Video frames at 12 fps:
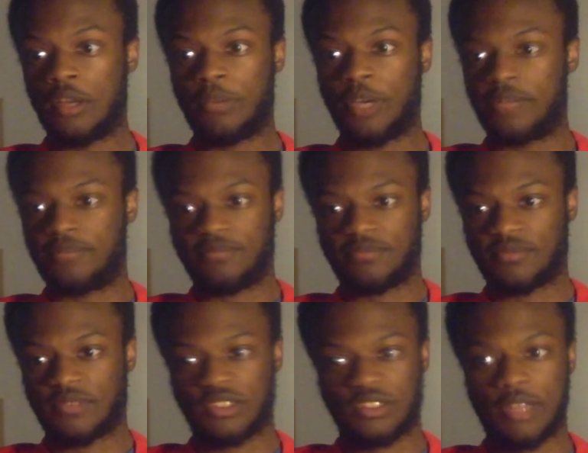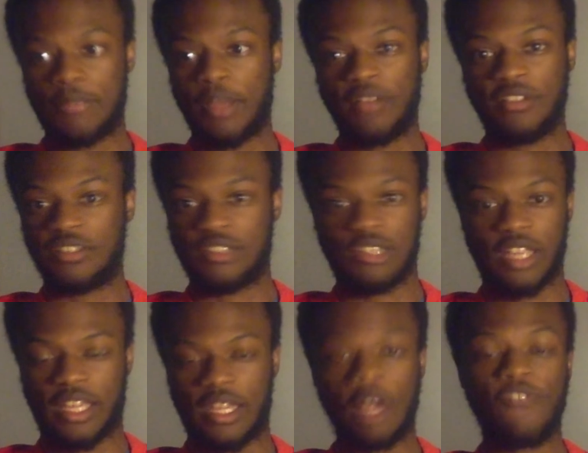But they basically
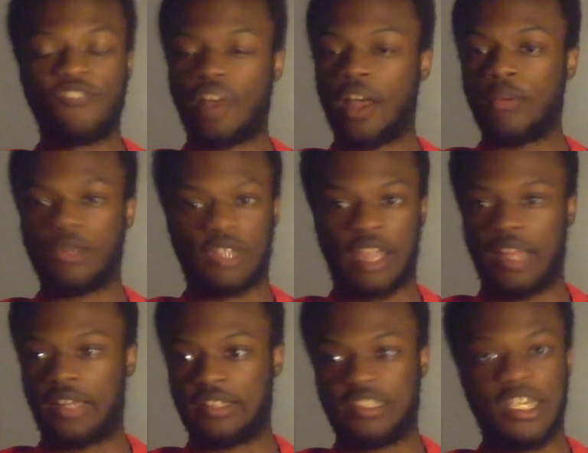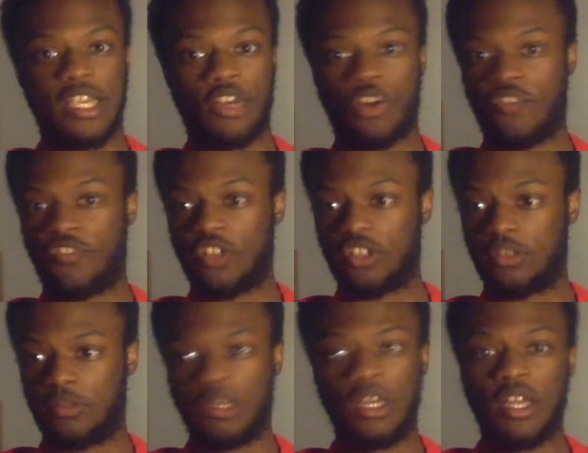they were fine with Canada teeing off on
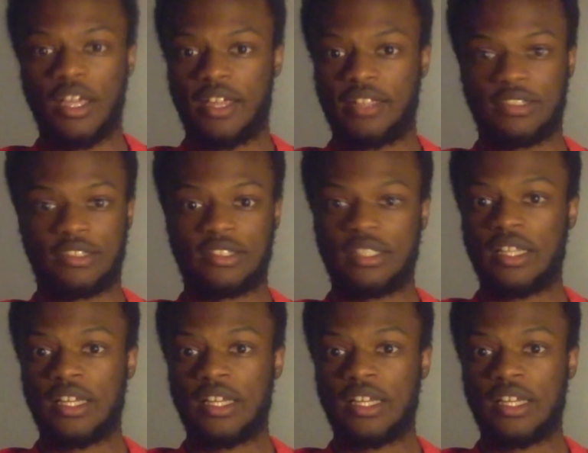them and just